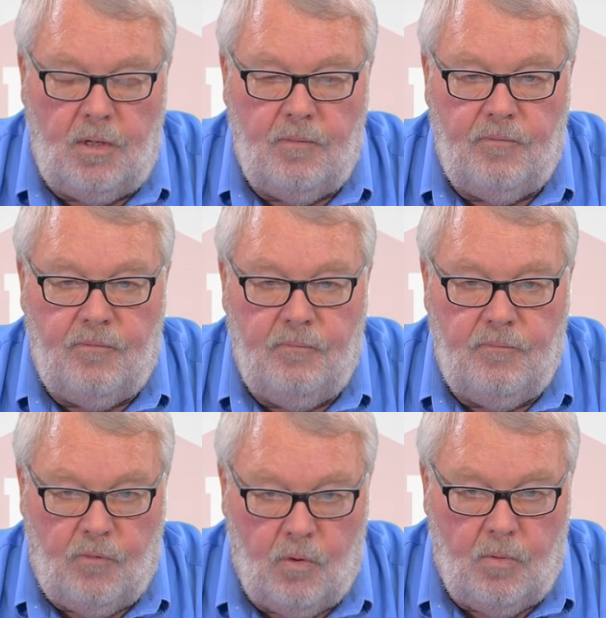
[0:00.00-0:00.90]
can
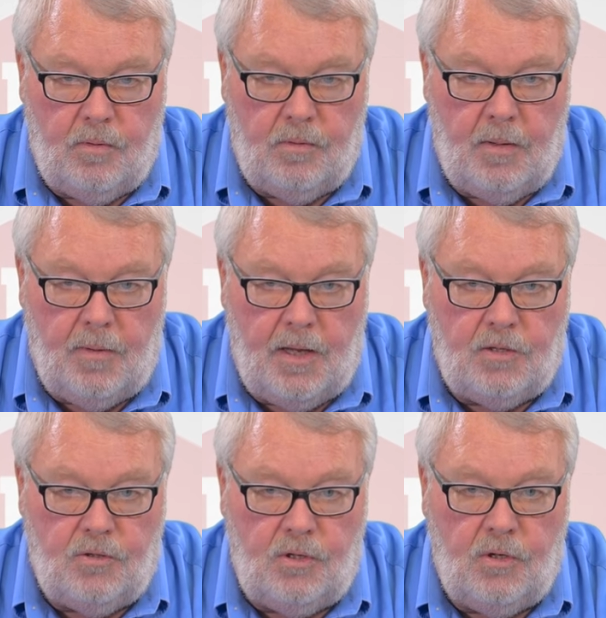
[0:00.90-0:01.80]
forward them
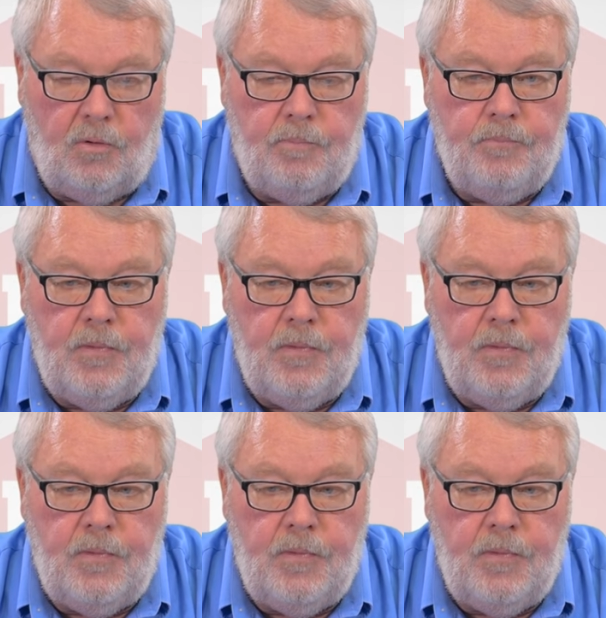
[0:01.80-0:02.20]
on to you.